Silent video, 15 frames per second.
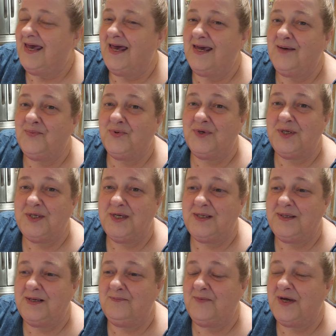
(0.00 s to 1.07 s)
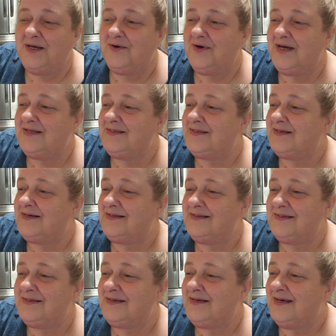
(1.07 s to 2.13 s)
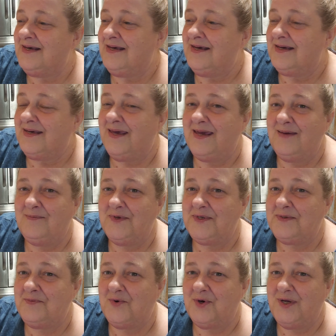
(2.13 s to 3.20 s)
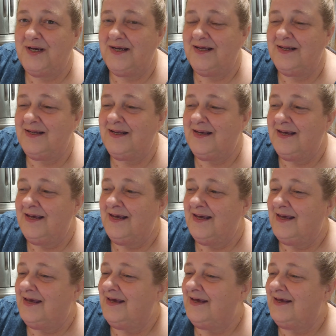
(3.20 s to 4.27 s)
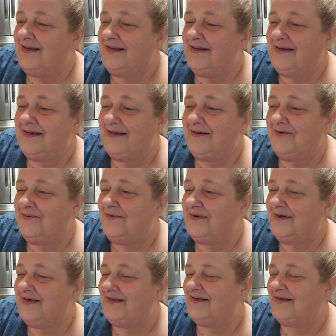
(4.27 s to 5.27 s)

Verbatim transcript: I appreciate that my grandsons came this morning and, and you know,